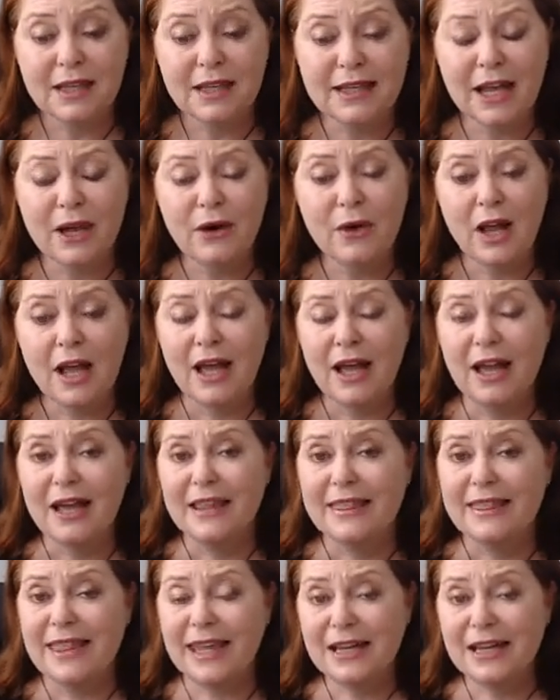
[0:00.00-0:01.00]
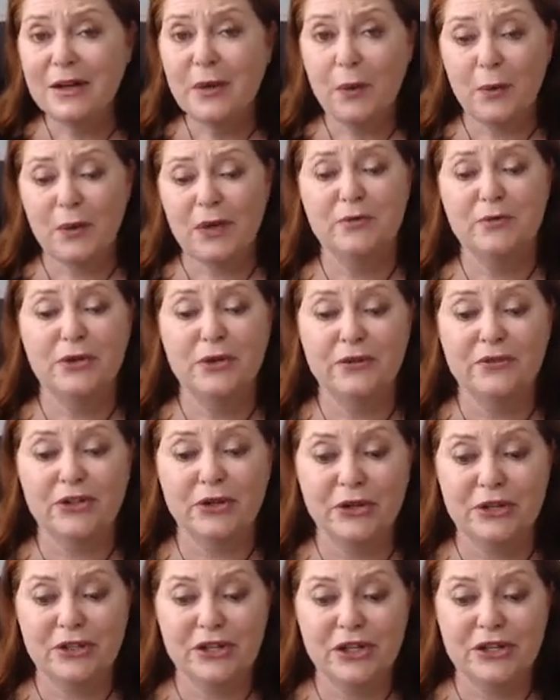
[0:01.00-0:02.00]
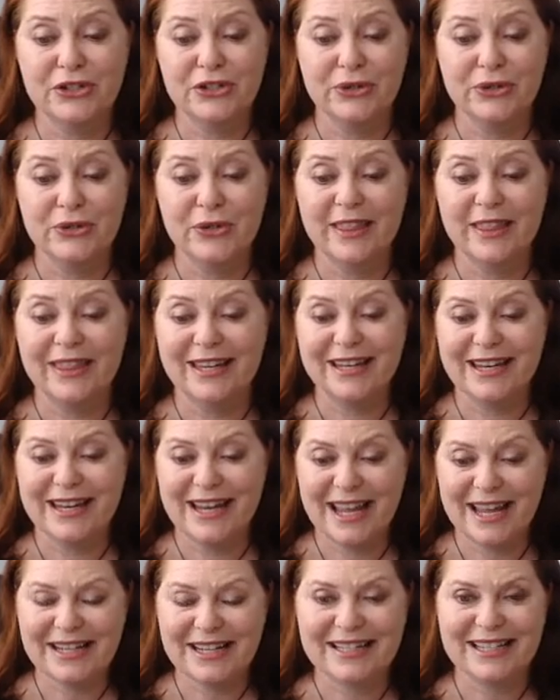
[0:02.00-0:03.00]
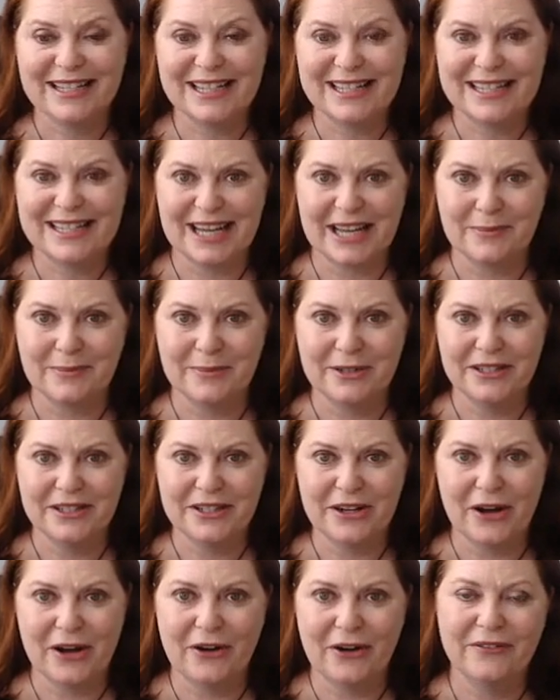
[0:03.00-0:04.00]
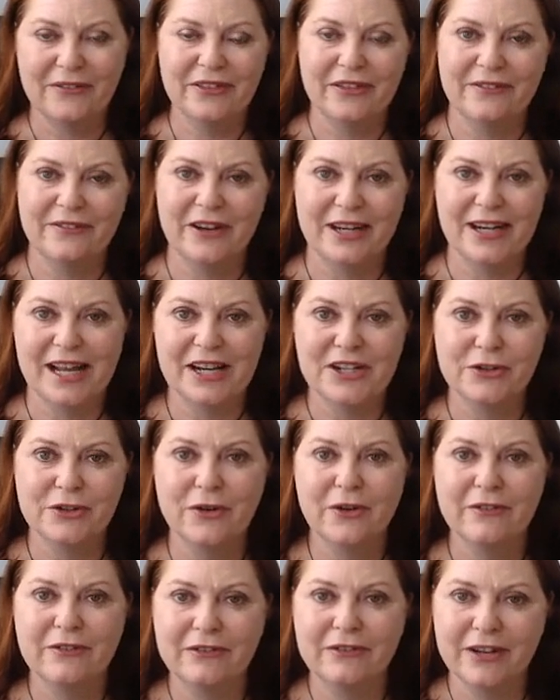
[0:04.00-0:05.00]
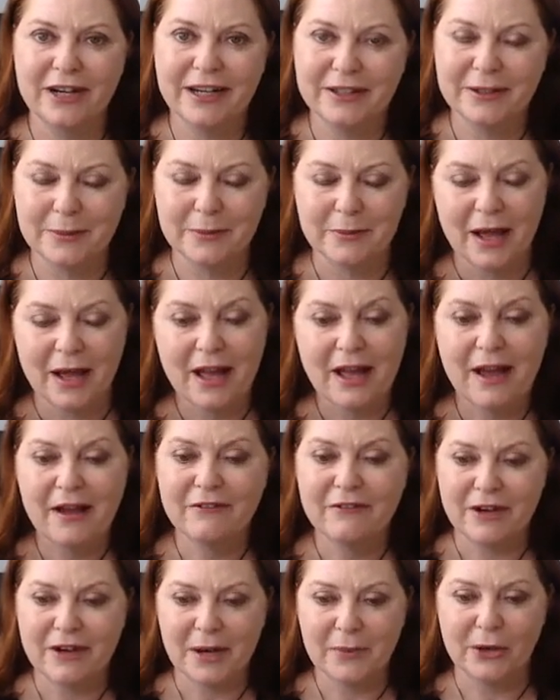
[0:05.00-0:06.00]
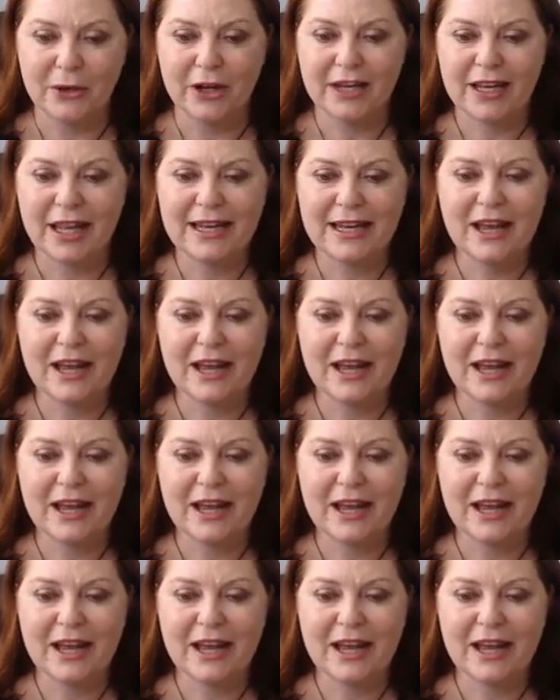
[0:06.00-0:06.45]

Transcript: Now, then we moved on to the next segment of the financial freedom framework.